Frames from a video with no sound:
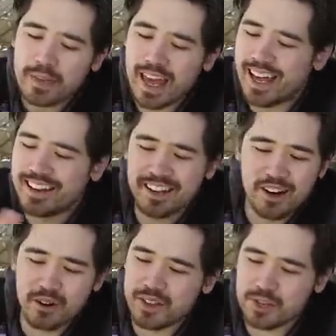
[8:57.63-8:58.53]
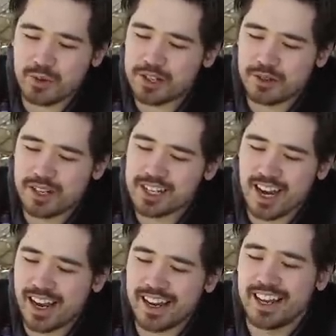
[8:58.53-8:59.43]
and you know, this retro
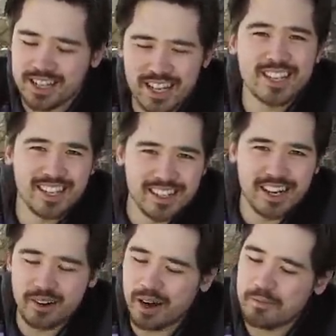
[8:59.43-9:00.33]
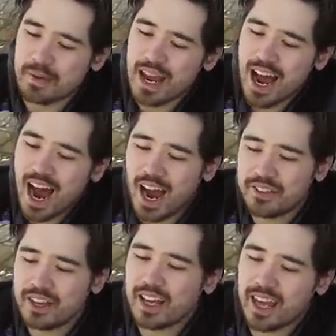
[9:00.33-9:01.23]
design, it's, it's endearing.
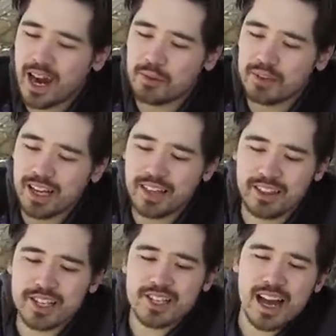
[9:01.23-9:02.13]
I think a camera like this